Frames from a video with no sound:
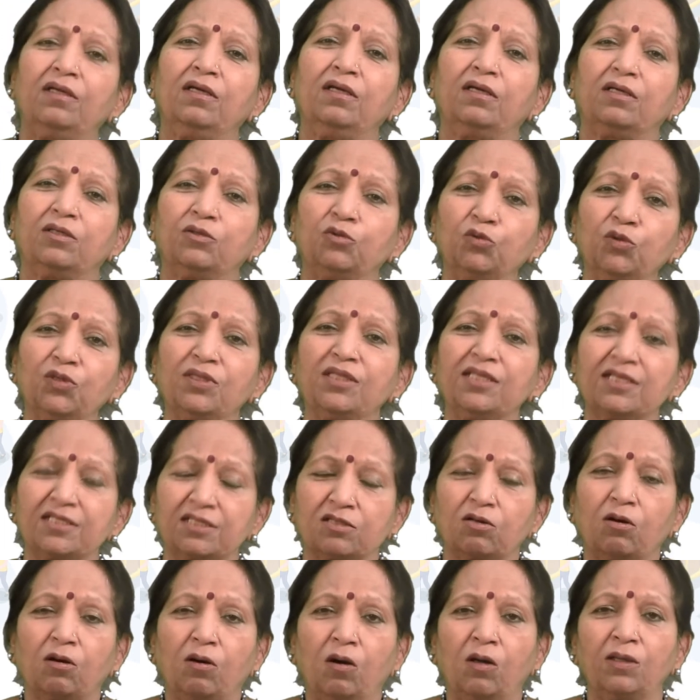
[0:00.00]
doing this
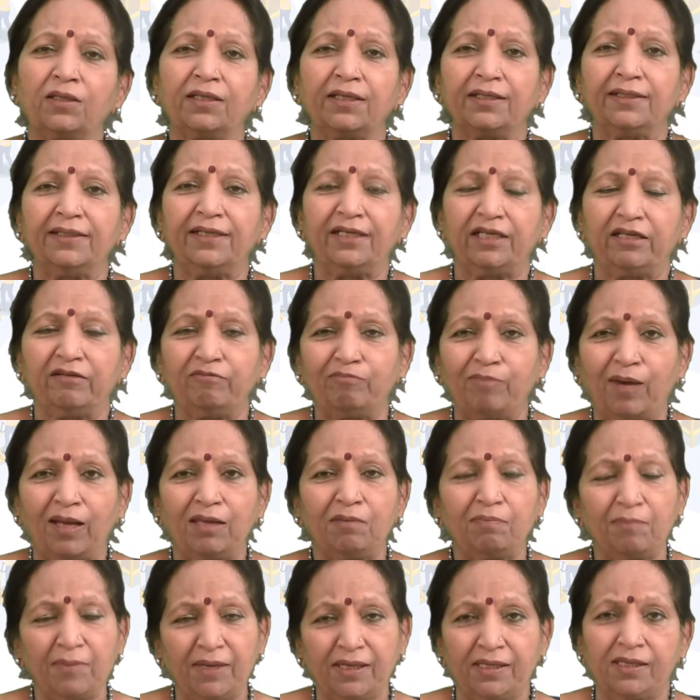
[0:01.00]
alternative bulk
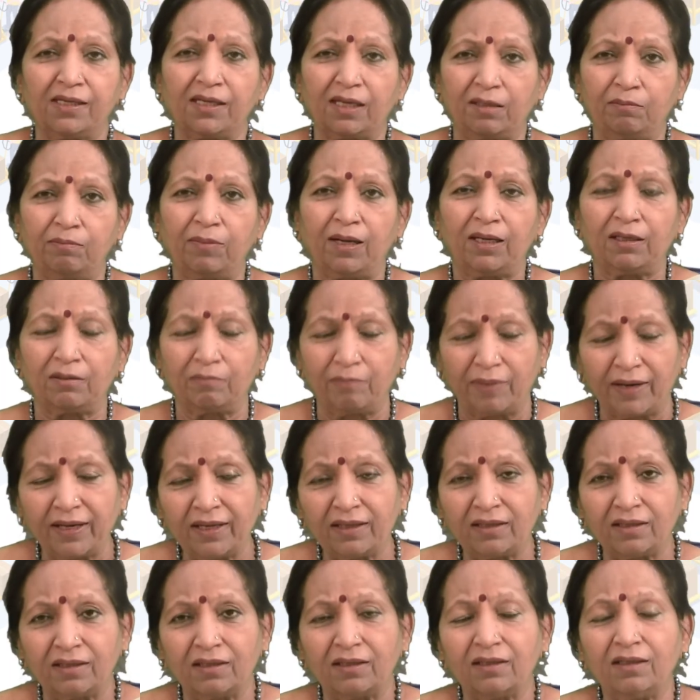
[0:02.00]
making and bulk
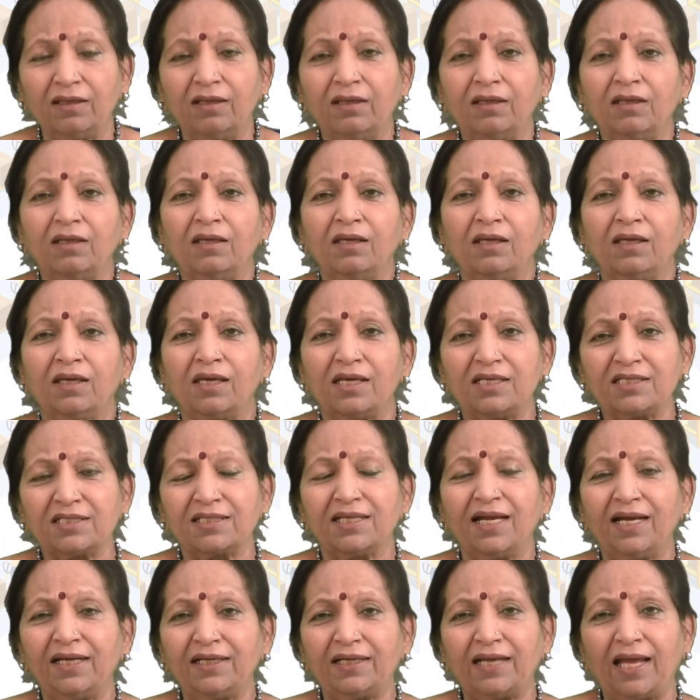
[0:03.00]
breaking is
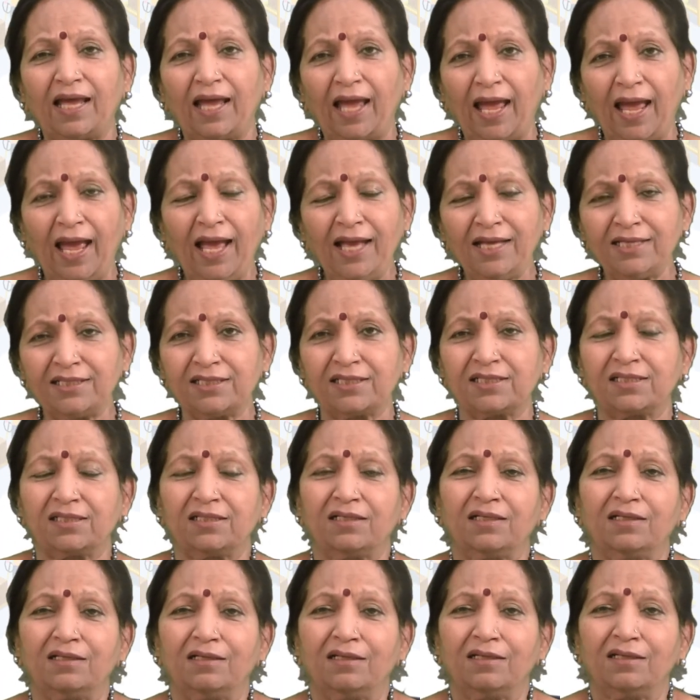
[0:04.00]
that as
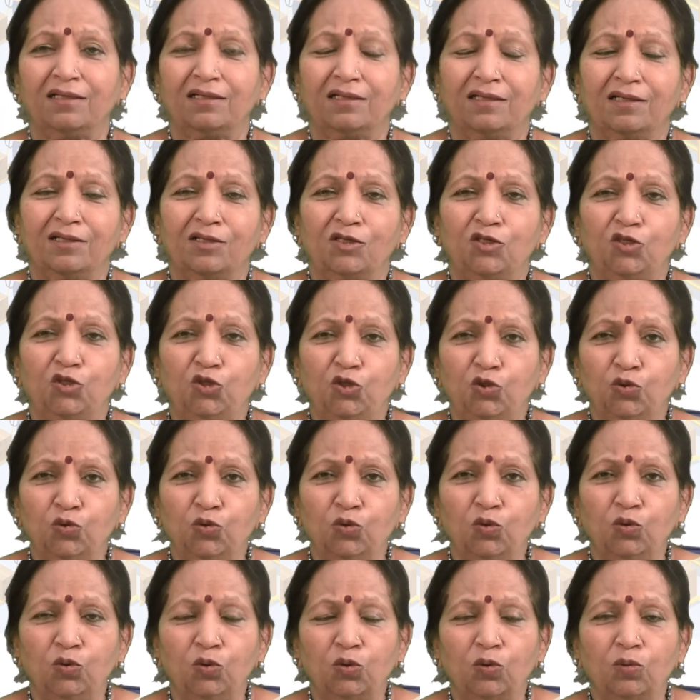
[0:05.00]

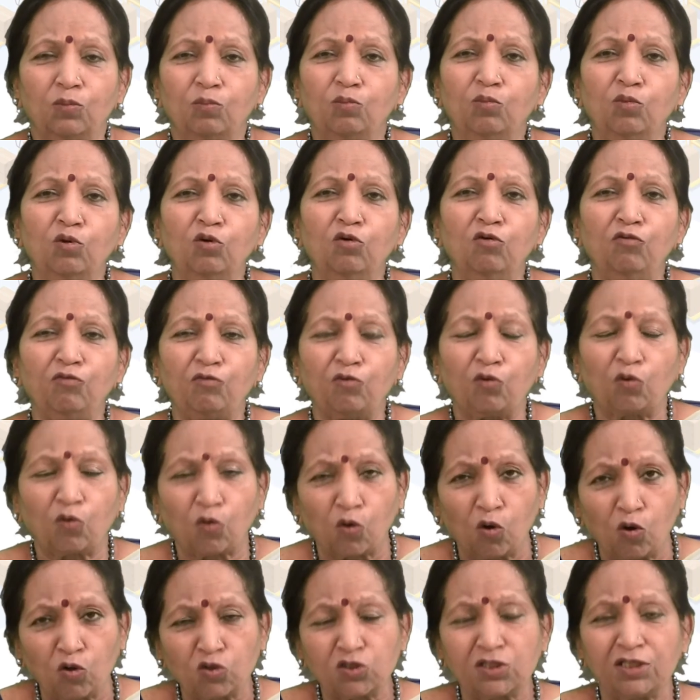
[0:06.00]
you move
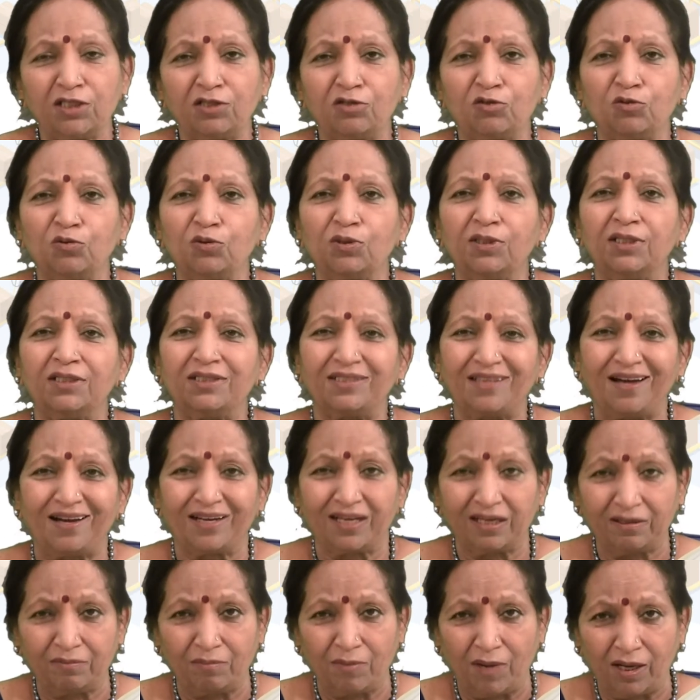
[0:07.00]
closer to the
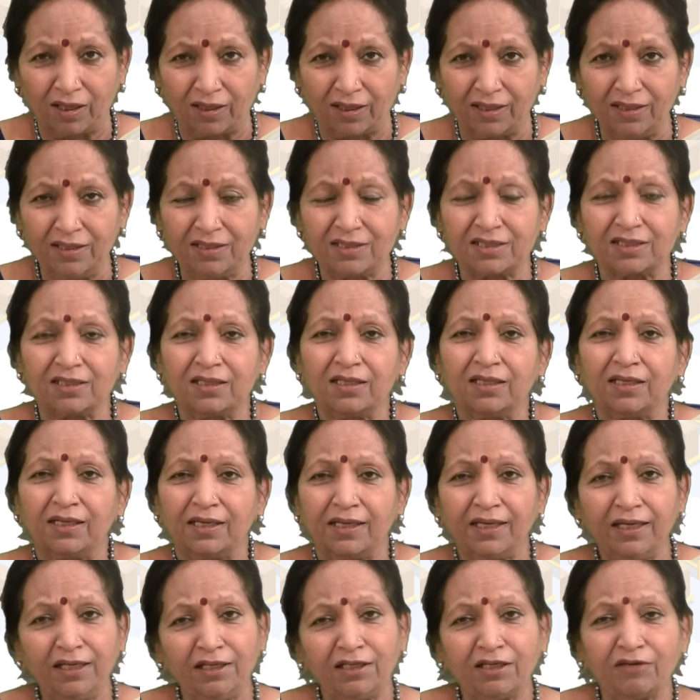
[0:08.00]
target markets
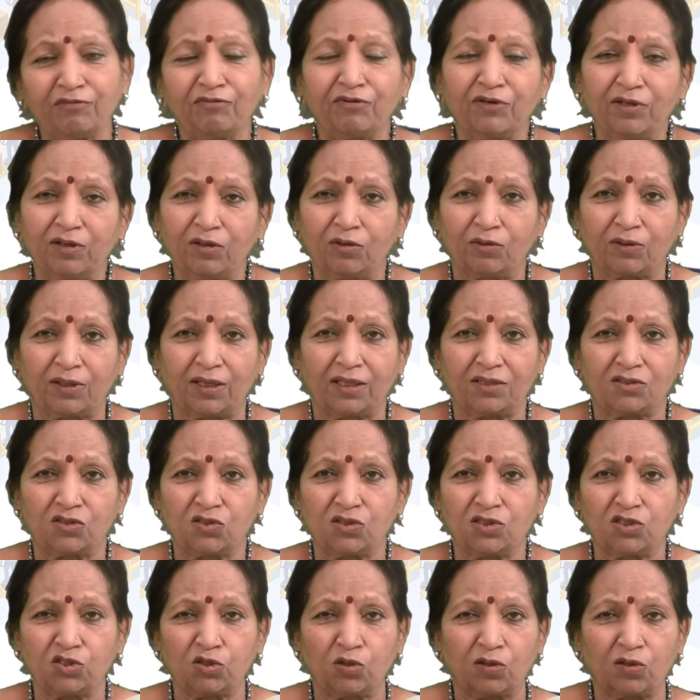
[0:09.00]
in different locations, your